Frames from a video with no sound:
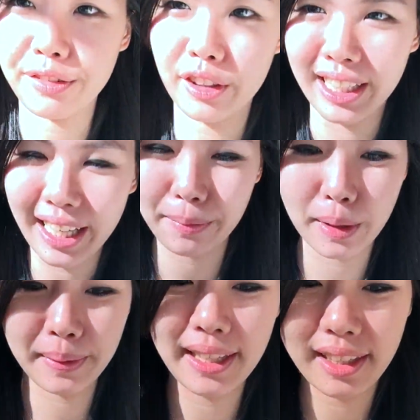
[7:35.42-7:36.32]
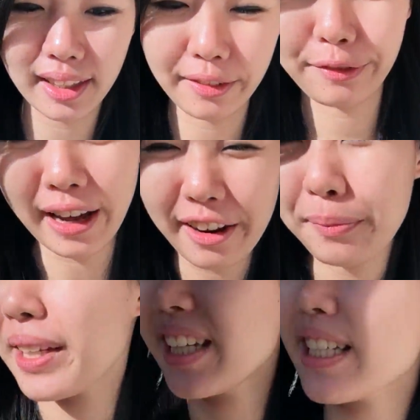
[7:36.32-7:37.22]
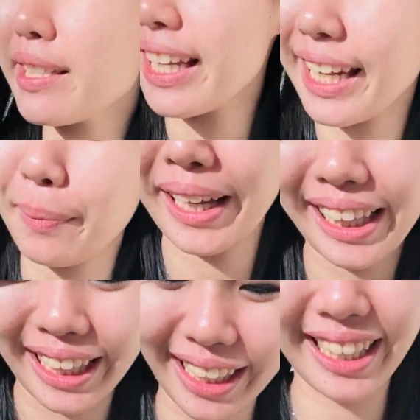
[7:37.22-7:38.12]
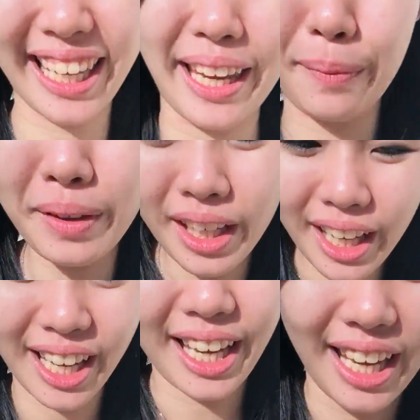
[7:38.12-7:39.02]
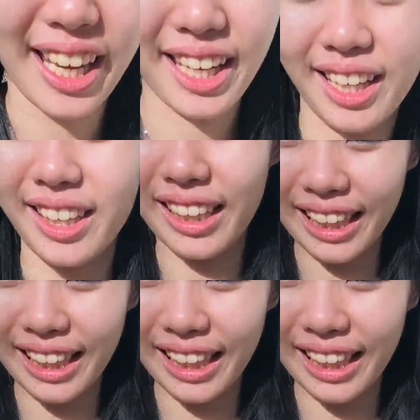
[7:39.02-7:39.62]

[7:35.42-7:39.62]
for like maybe 5 minutes. Then my client came, and